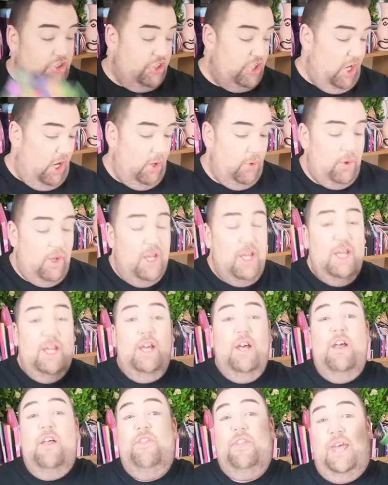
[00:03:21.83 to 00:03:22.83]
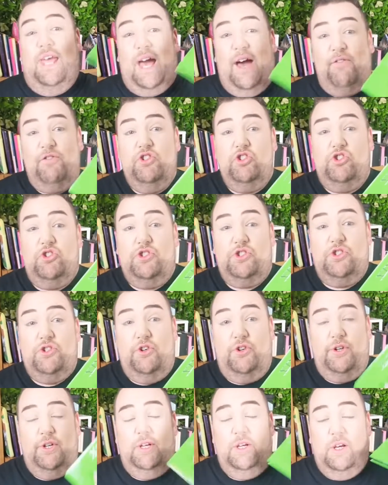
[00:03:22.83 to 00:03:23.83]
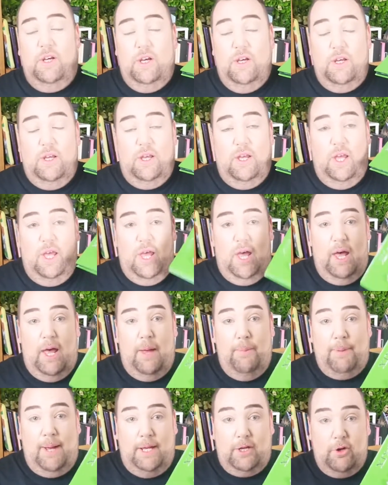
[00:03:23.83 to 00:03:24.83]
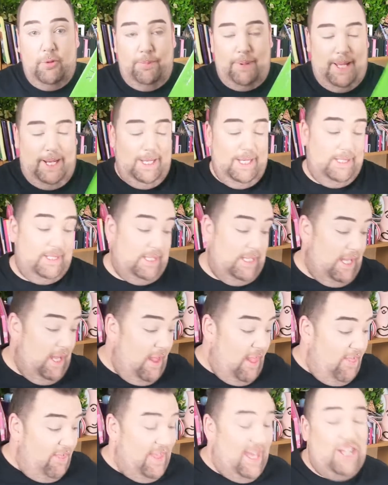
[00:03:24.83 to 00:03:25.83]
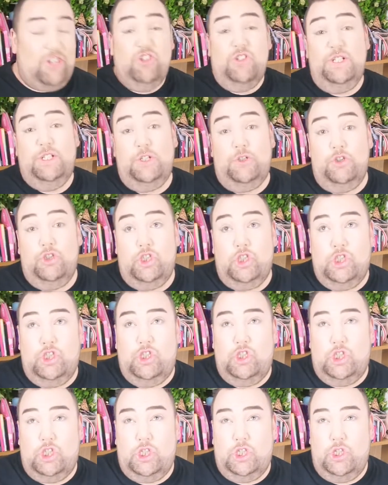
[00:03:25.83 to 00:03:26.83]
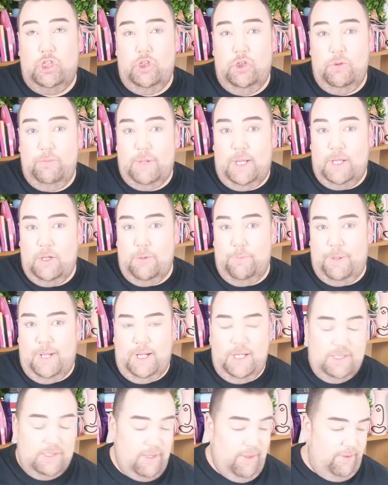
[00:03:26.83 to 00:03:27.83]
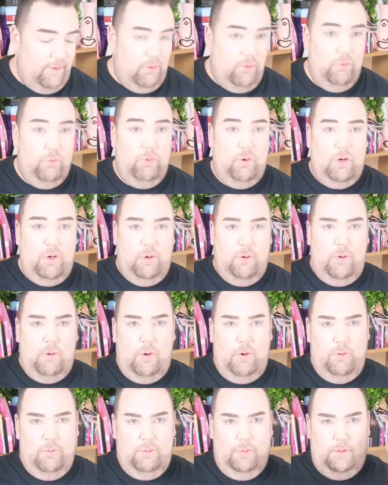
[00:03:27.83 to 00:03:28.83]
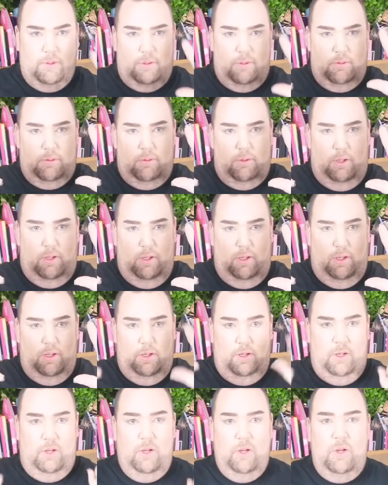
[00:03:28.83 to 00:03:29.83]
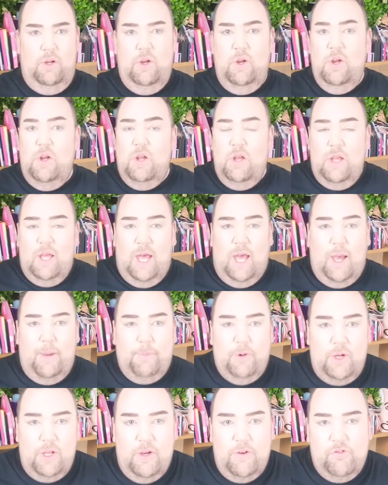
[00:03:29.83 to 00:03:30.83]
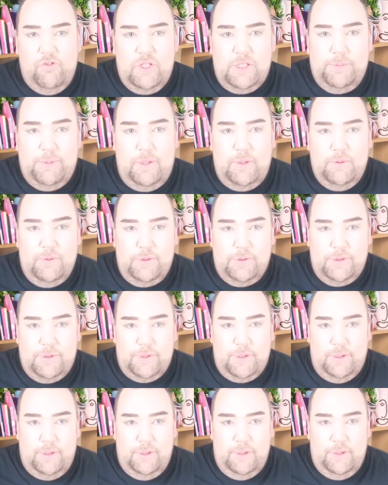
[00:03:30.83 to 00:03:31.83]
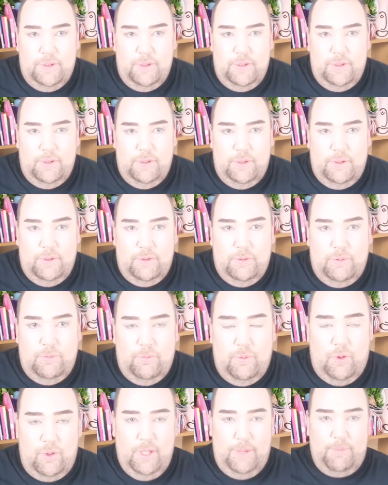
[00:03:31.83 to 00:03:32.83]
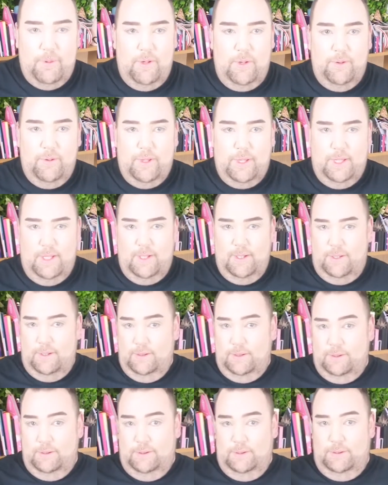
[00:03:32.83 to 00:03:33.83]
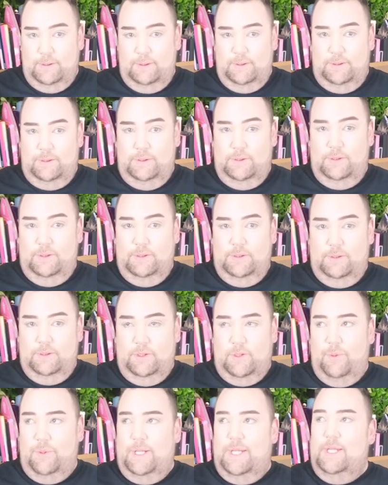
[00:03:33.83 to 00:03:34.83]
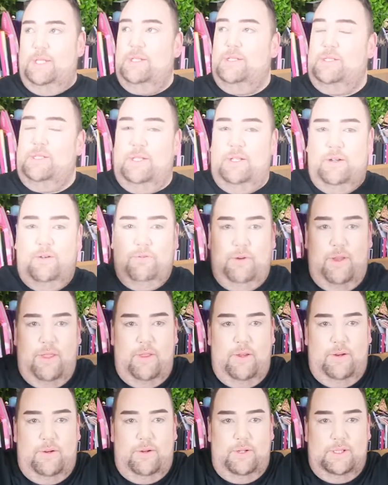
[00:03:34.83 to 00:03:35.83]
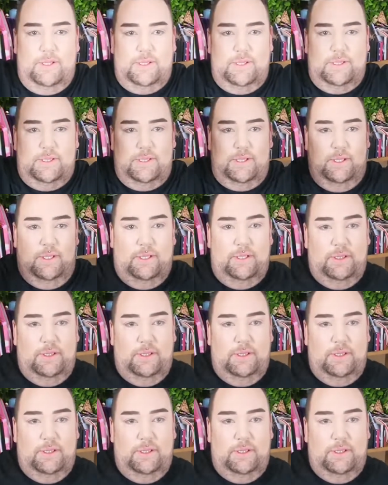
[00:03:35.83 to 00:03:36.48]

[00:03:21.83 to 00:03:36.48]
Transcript: So they haven't just done a makeup palette. They actually done two makeup palettes. Whoa. Am I overexposed? Why am I like that? Do I need to turn off one of the lights?